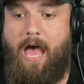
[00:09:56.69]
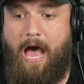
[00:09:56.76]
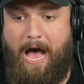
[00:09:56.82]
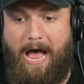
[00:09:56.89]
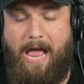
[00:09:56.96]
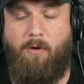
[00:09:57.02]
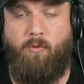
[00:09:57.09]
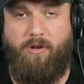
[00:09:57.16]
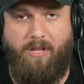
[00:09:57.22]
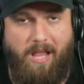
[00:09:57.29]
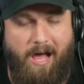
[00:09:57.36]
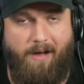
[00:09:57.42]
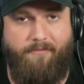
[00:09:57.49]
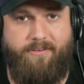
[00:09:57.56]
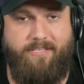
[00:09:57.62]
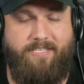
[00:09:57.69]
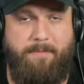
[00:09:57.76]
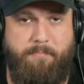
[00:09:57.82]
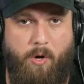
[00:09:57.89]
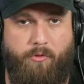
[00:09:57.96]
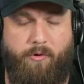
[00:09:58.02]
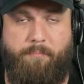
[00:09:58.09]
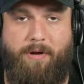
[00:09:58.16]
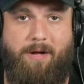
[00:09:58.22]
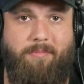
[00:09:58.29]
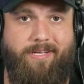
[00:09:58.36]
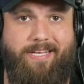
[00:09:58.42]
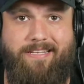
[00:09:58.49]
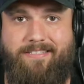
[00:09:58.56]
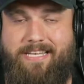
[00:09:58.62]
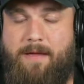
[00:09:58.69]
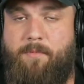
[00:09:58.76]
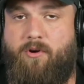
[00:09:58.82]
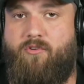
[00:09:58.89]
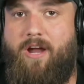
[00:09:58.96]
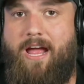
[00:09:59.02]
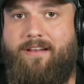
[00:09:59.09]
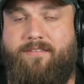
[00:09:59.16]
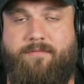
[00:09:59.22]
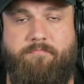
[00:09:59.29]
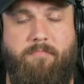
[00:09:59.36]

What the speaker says: I would love to see both Republicans, Democrats,